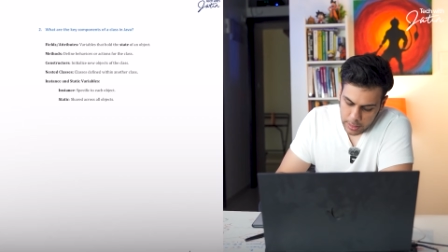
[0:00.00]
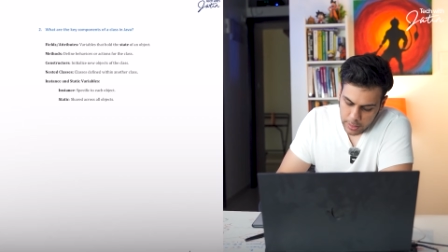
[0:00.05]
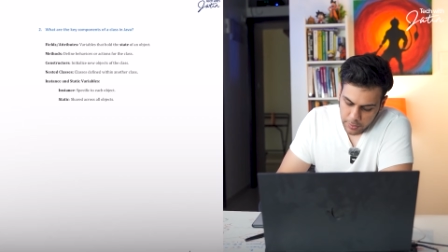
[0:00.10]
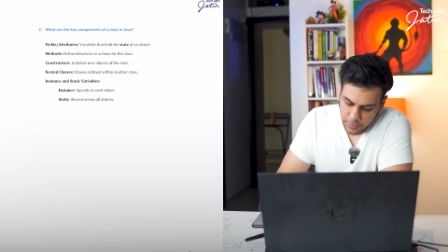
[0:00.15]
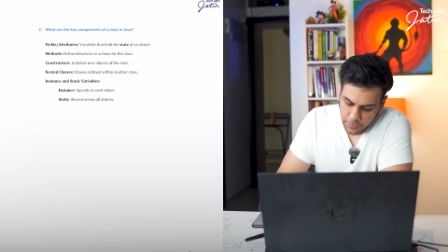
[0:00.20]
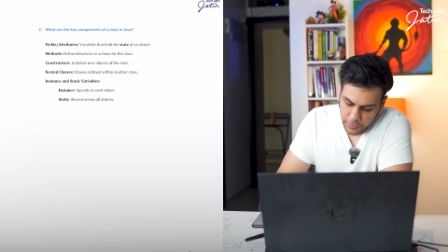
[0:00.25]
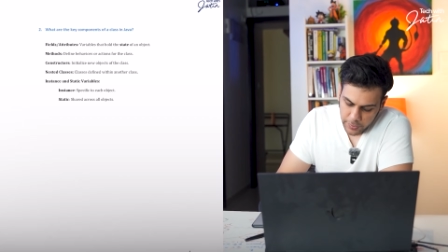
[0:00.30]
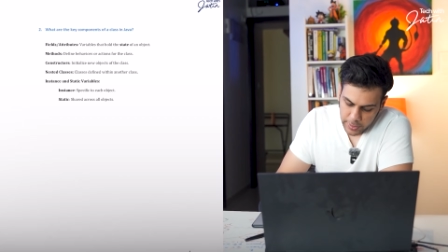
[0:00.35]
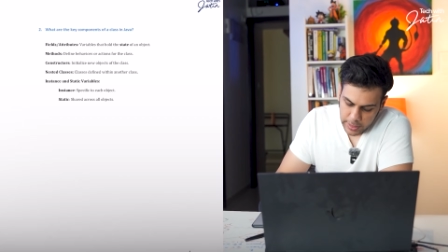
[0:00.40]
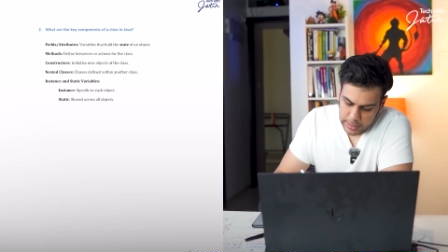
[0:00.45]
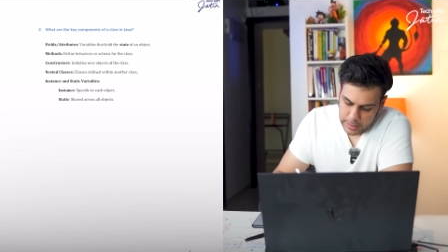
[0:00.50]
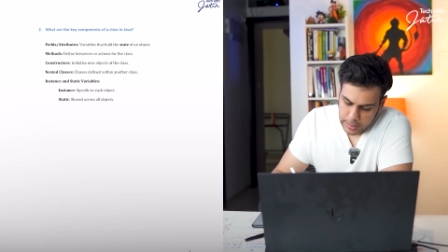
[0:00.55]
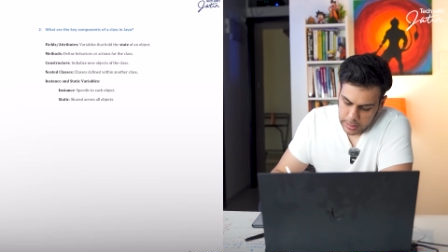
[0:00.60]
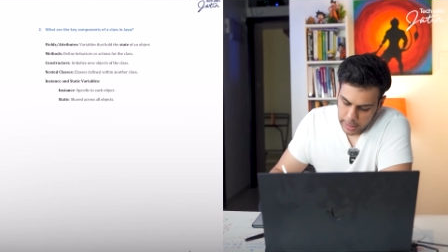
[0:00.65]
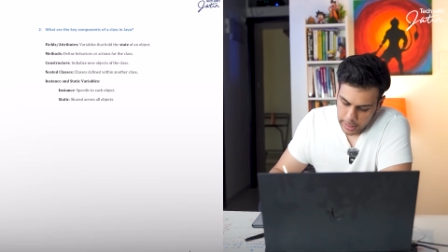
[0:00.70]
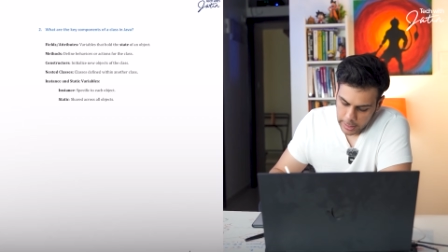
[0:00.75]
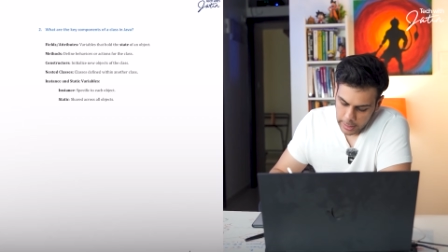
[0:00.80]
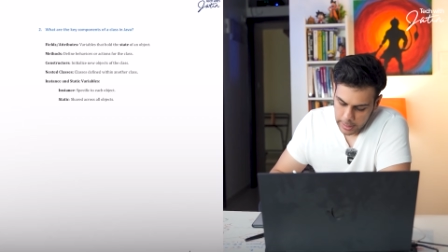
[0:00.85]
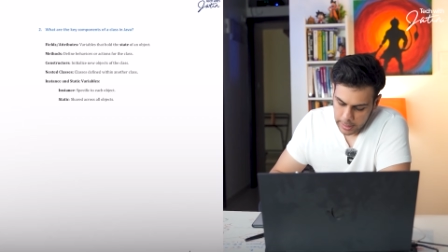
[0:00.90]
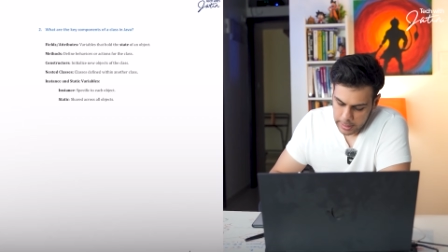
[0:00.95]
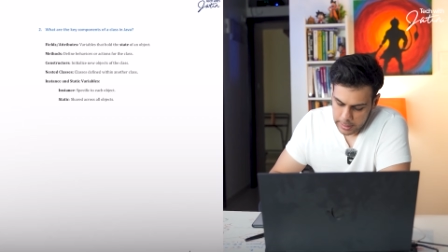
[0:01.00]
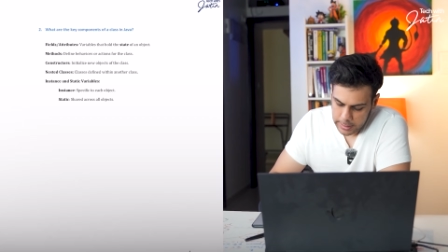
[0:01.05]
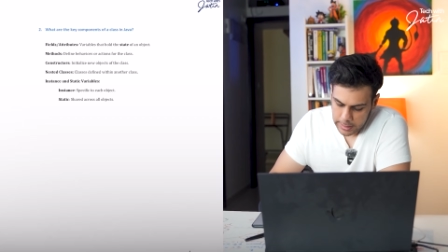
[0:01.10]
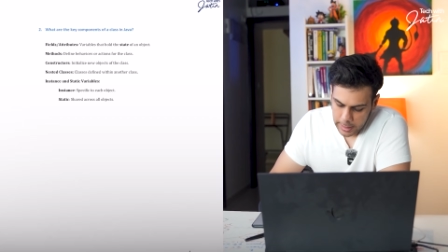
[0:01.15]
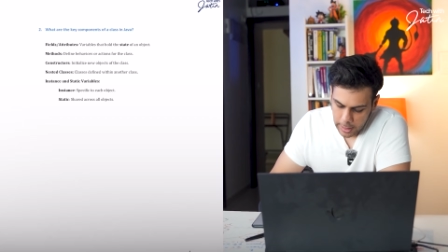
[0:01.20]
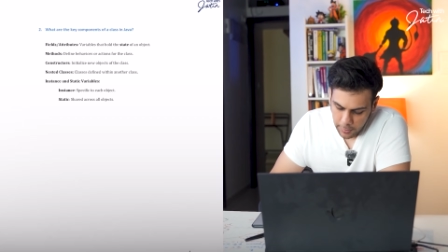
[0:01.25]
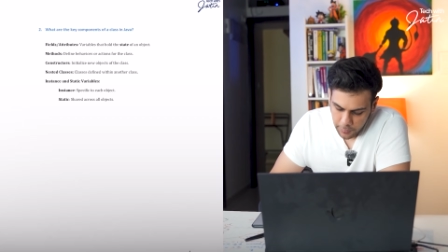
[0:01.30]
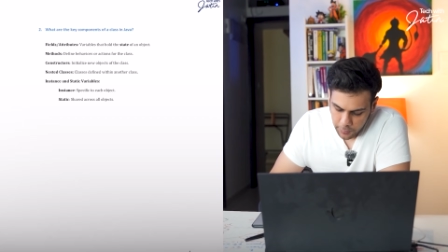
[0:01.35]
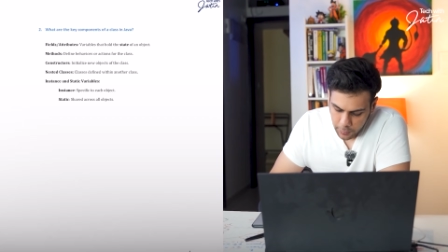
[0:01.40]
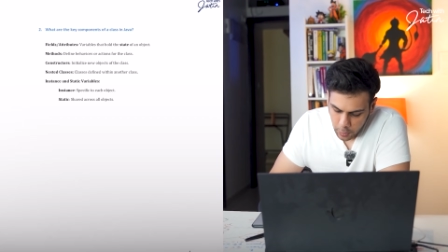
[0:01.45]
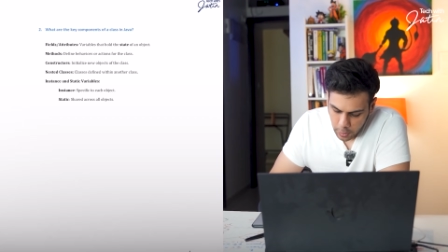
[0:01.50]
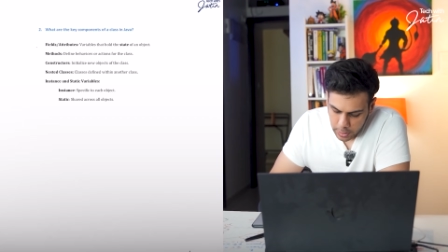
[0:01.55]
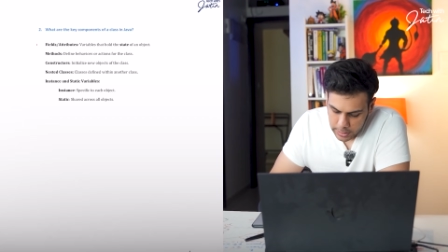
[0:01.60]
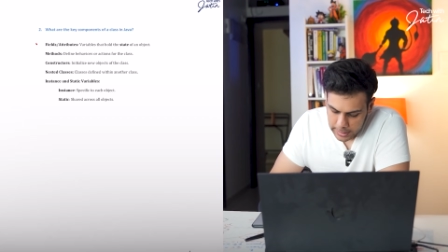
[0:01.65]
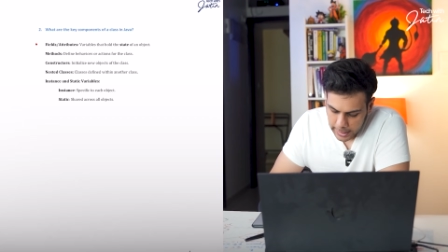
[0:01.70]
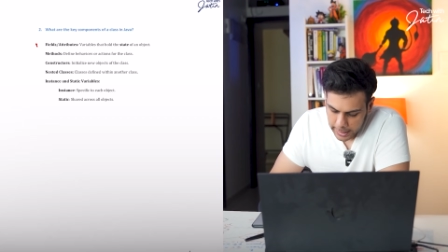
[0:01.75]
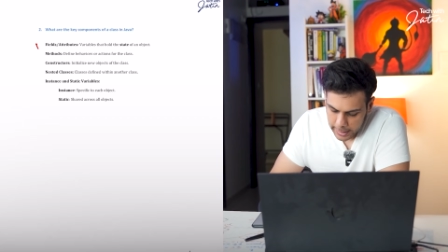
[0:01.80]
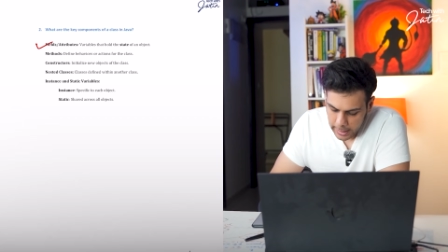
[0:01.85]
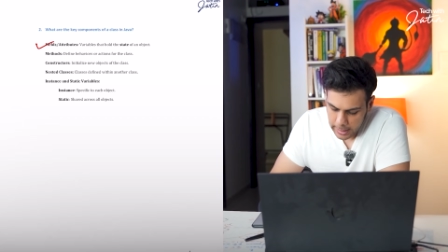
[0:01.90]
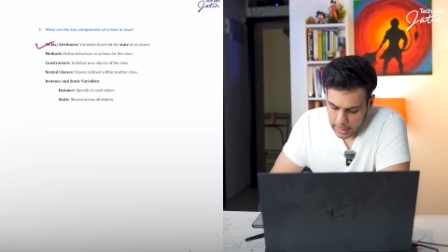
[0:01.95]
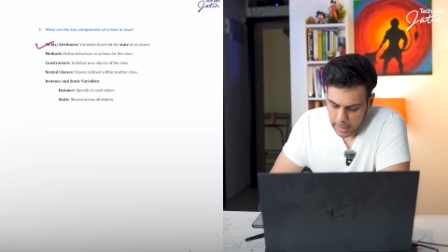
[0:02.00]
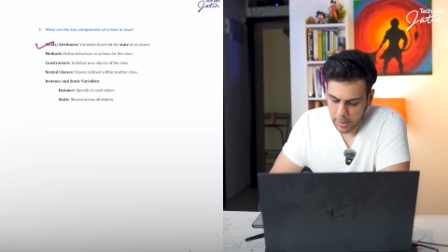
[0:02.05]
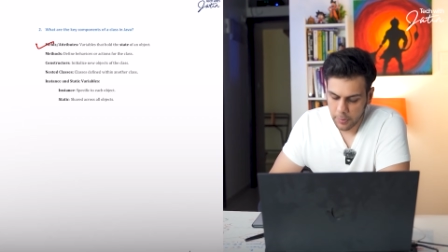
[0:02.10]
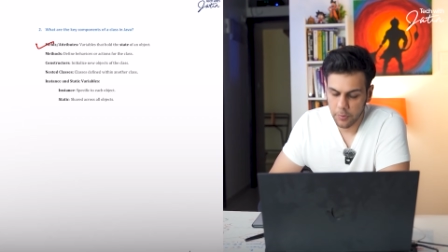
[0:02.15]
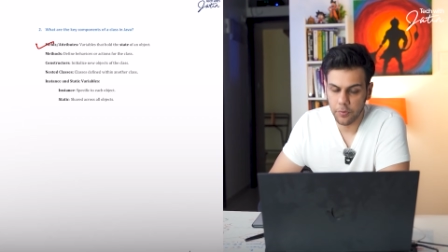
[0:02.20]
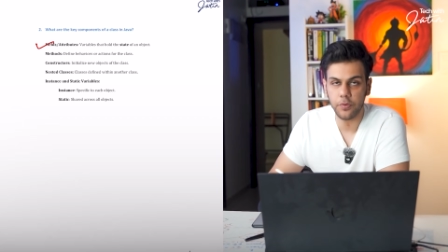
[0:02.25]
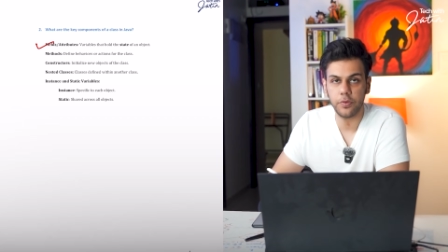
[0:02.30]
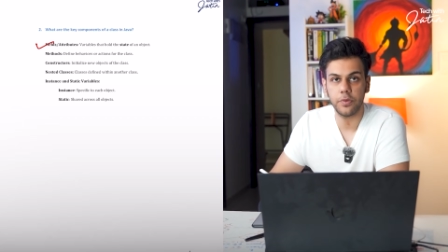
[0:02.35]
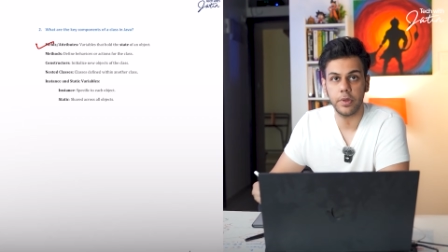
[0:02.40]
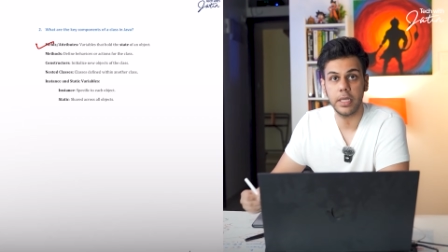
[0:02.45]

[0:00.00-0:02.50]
the first thing is, of course, I can have